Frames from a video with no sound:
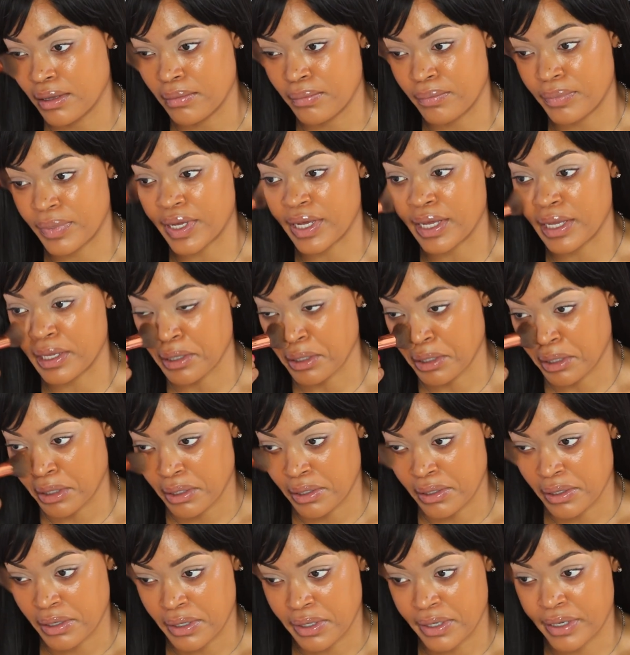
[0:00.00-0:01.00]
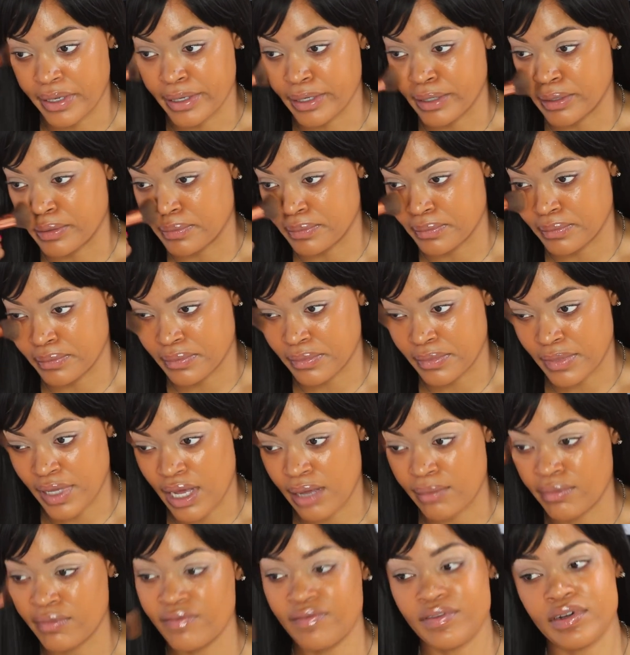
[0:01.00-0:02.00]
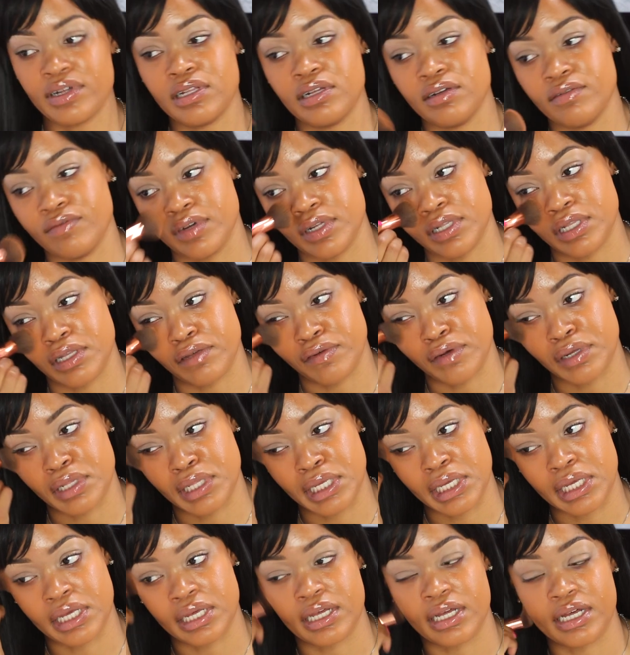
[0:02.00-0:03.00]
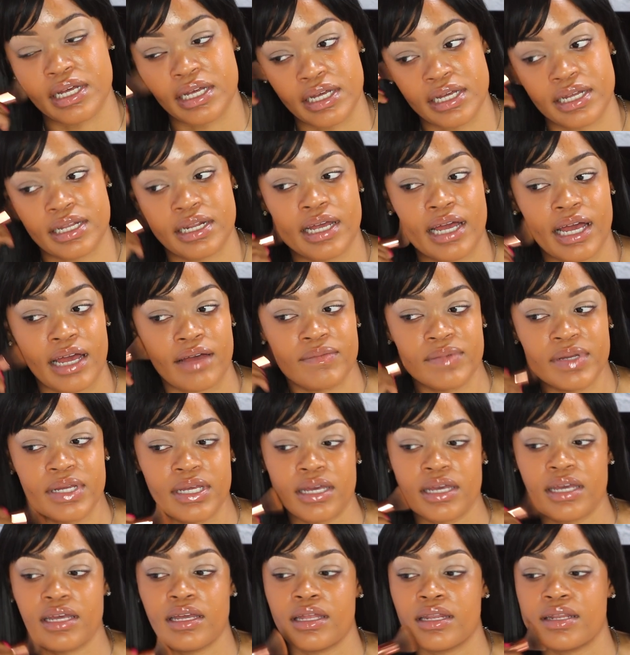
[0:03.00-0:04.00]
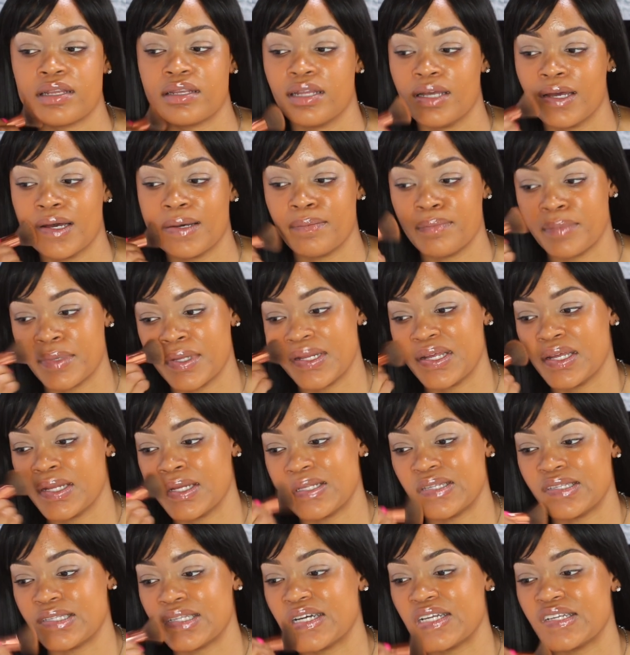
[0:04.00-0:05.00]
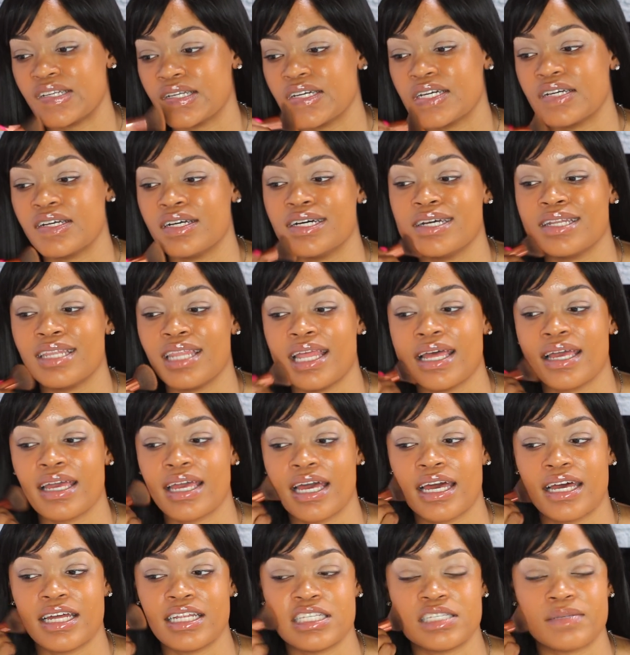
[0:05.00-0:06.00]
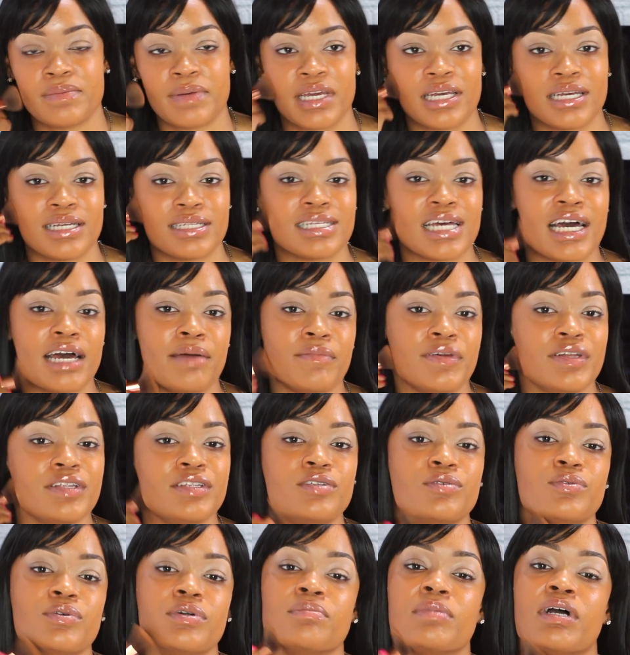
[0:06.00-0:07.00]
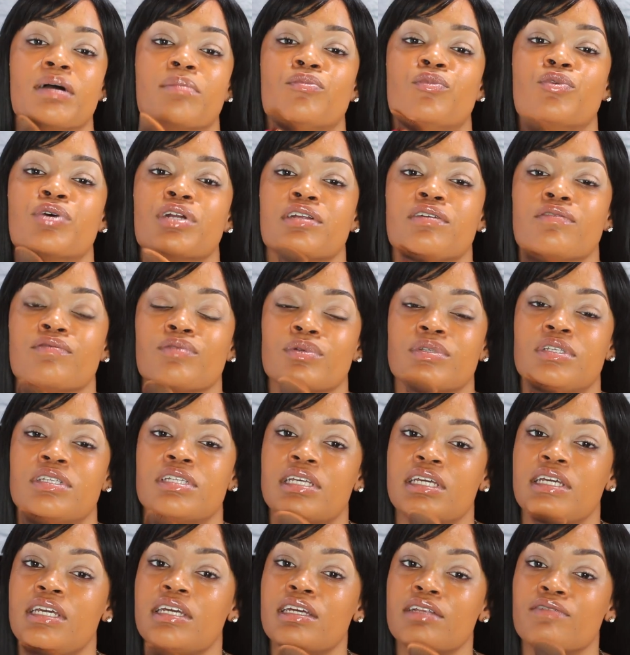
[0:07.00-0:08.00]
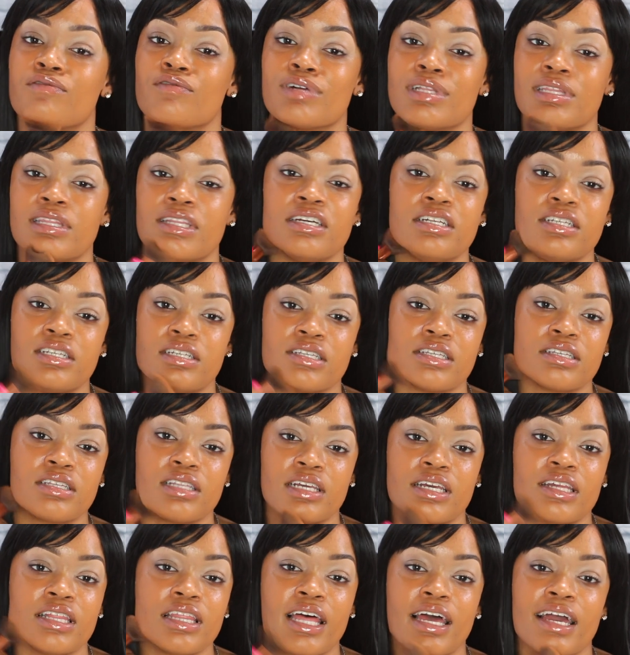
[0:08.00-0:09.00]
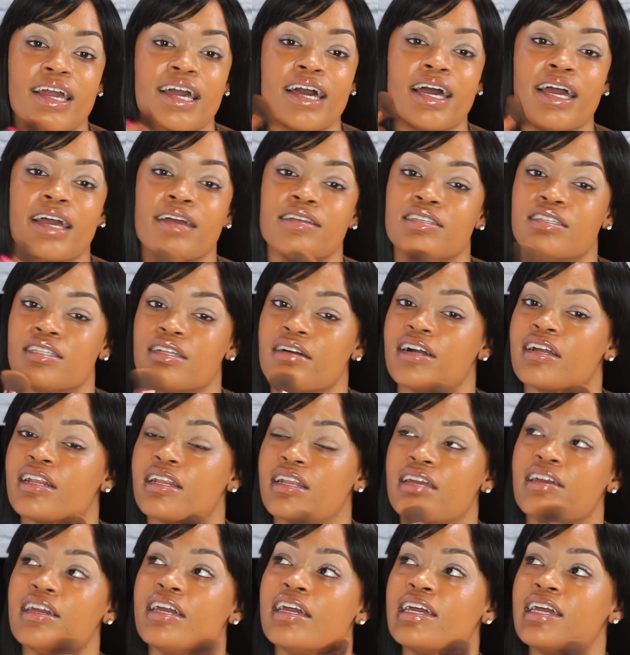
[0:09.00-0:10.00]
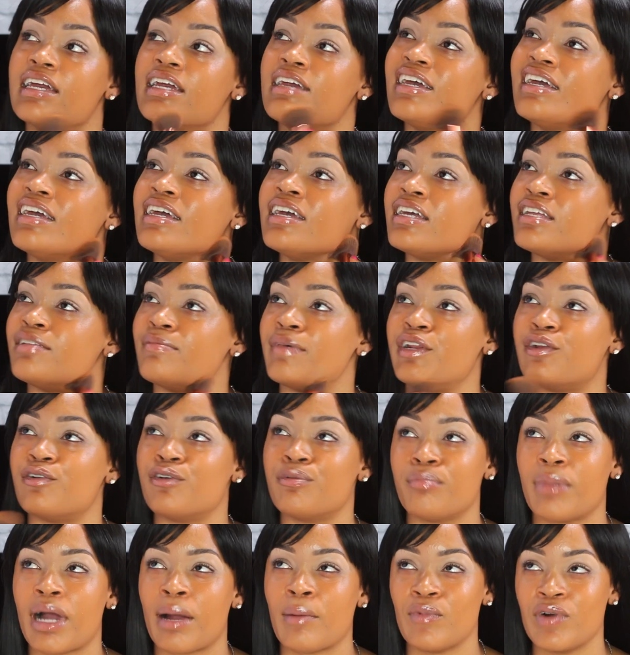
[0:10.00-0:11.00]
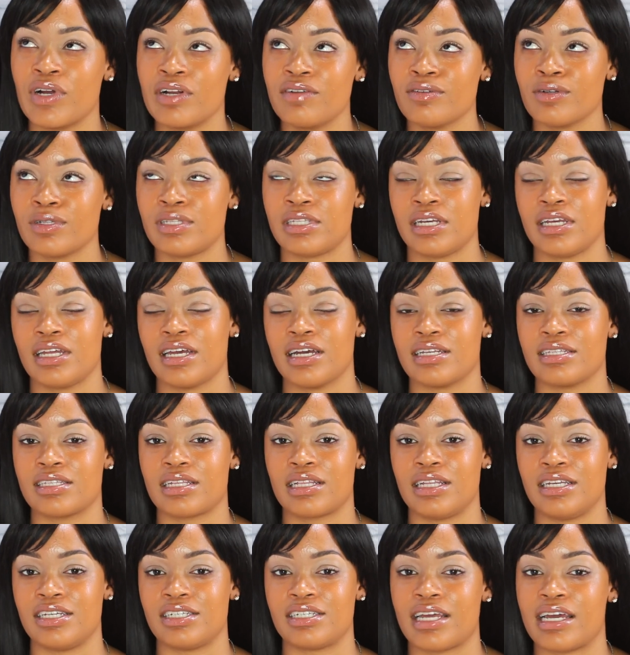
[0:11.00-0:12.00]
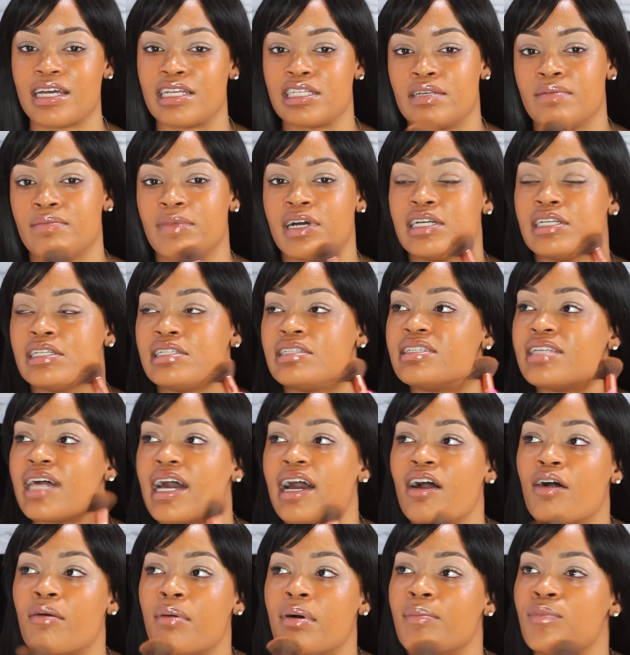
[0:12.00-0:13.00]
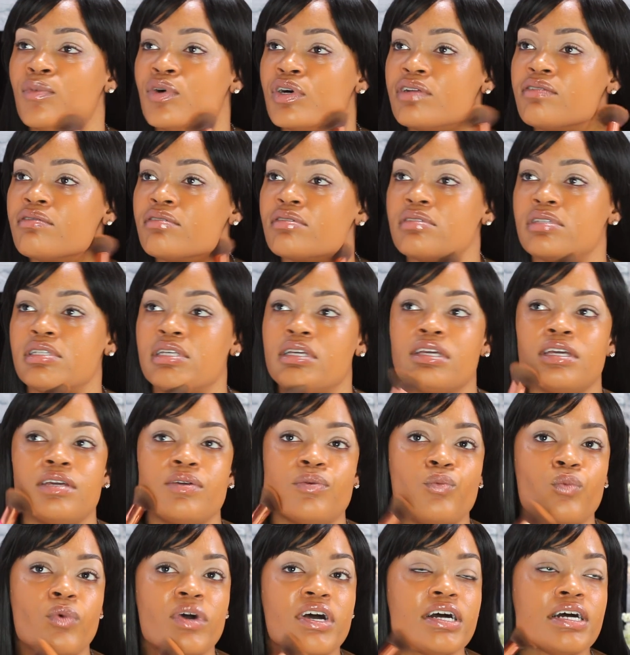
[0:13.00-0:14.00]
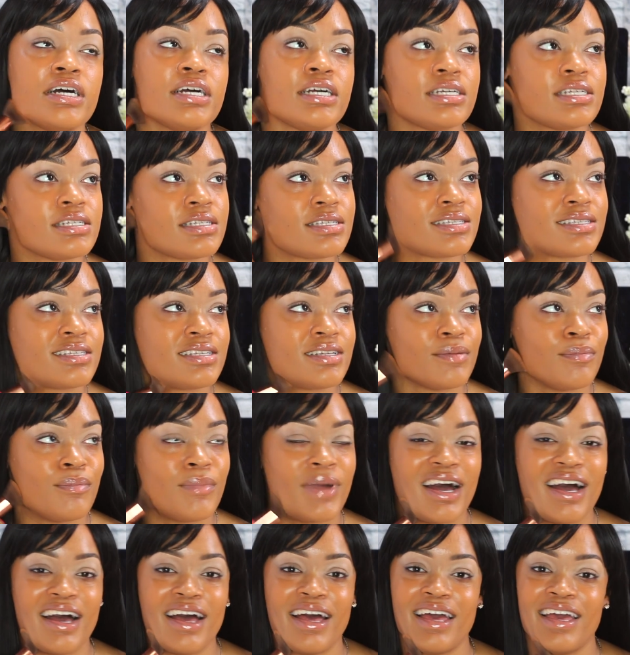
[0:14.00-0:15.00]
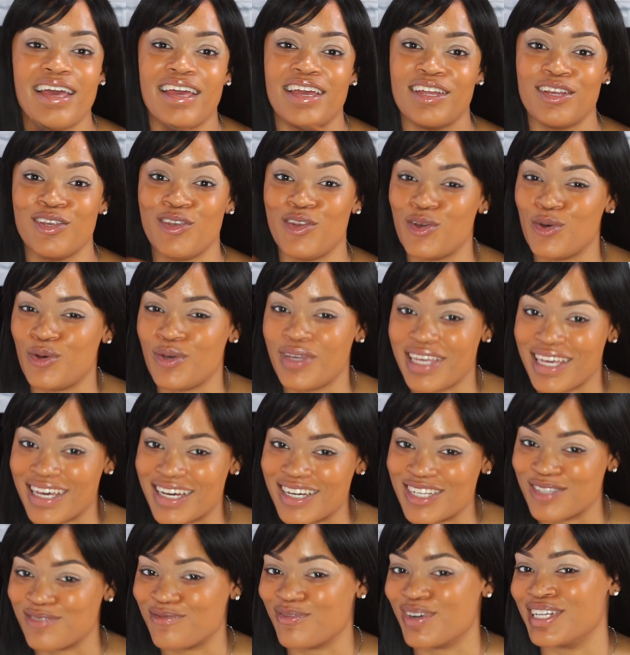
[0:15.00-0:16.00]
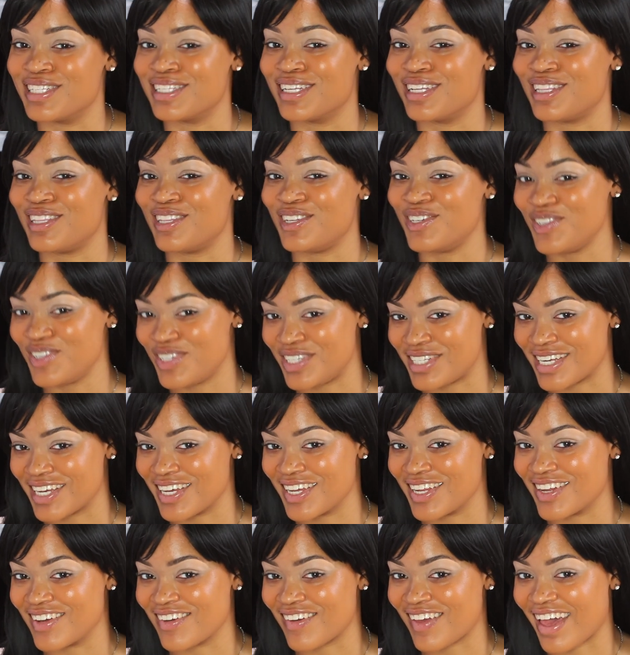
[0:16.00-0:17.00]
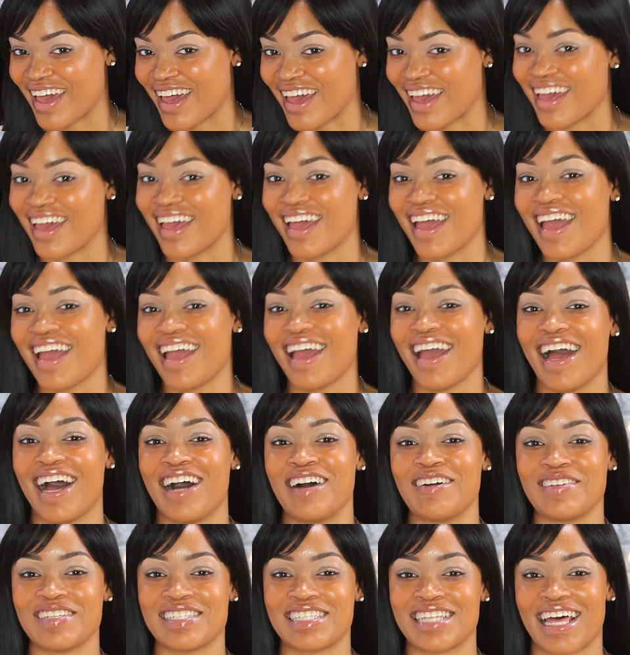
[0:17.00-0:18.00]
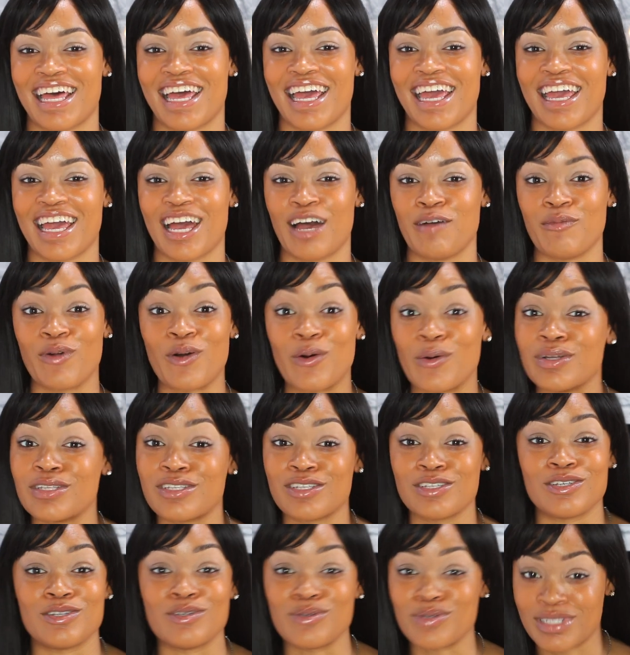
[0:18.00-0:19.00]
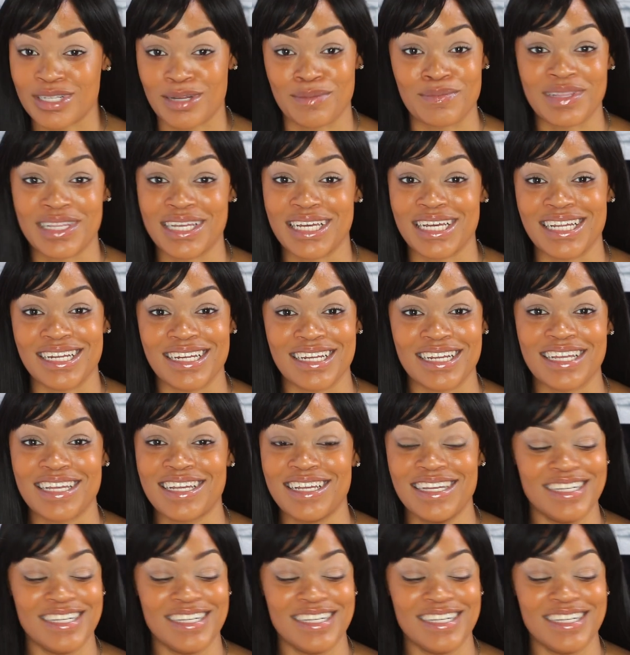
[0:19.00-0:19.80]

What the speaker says: But I've been feeling really, really good. I've been in such a good like headspace. I've been doing my morning routine religiously. Like, I started it, my morning routine, as cliche as it might sound, my morning routine was my New Year's resolution. Okay, I was like, I'm going to do something.